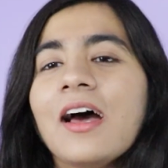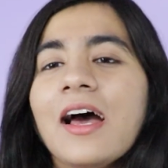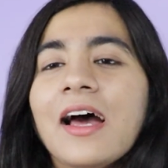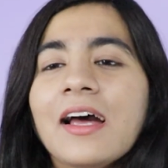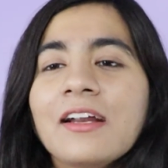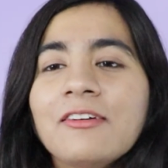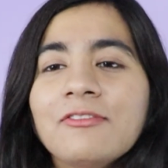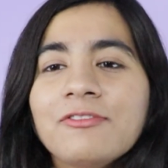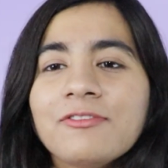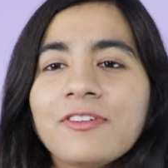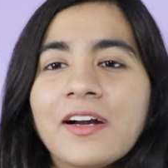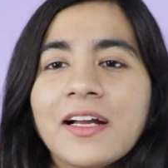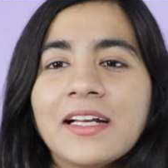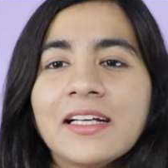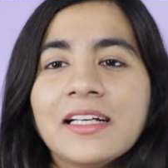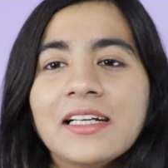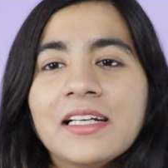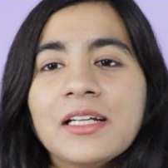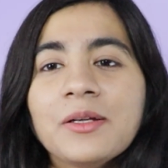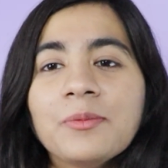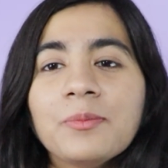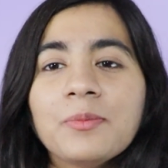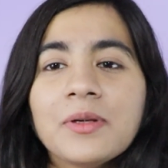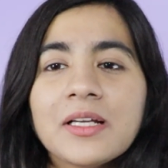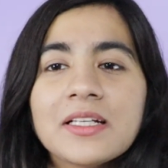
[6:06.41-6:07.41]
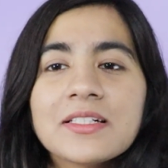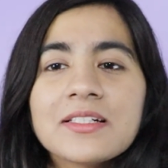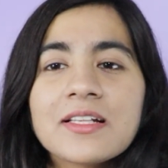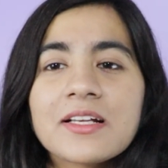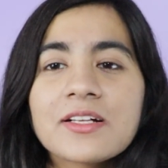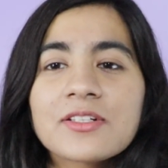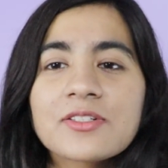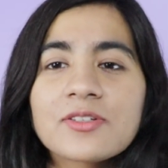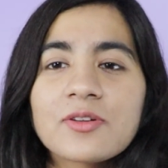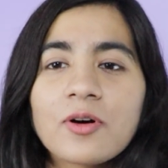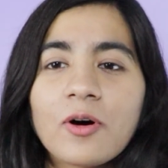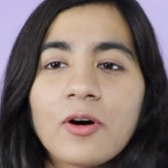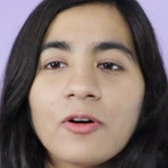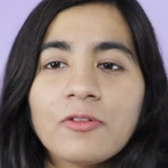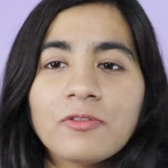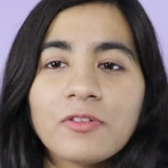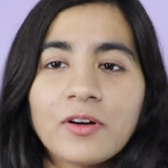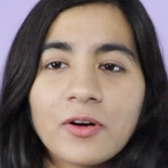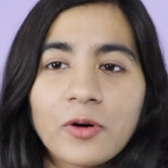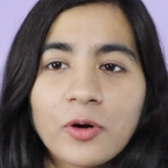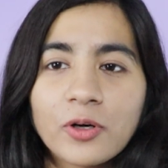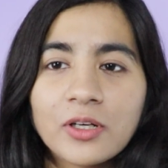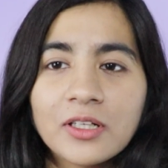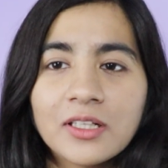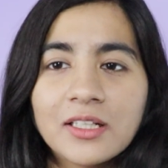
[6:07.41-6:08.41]
and finally basics of
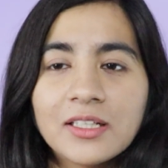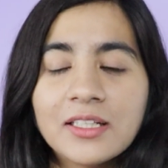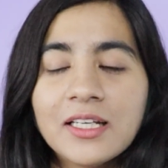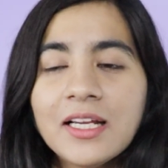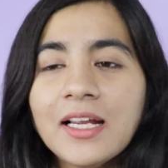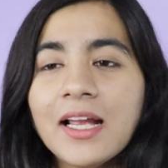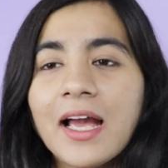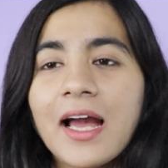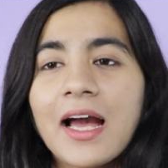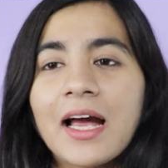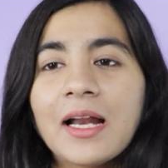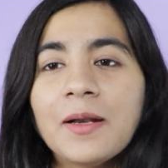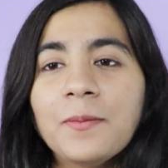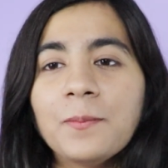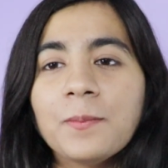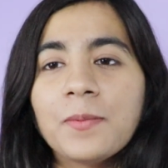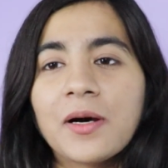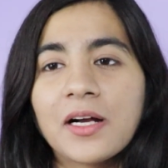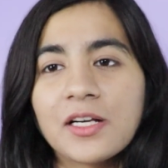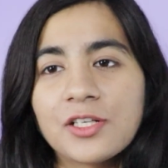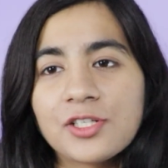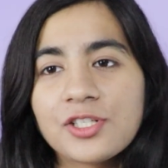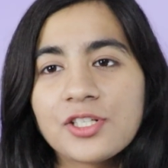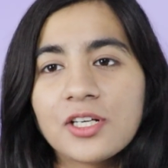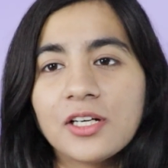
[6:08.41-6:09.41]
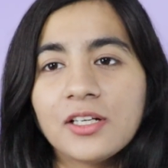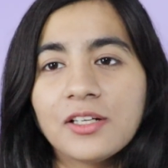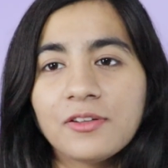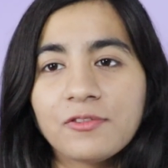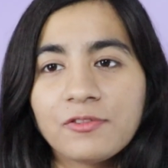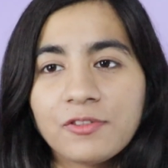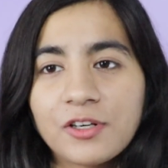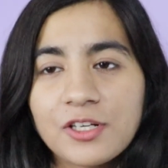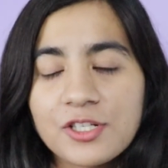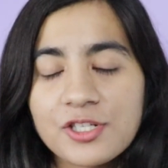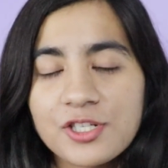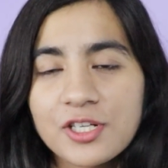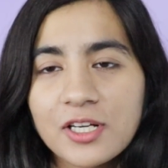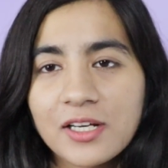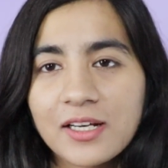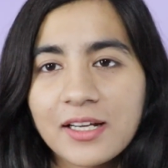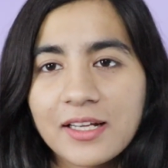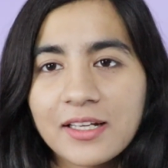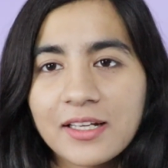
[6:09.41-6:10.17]
ordinary and partial differential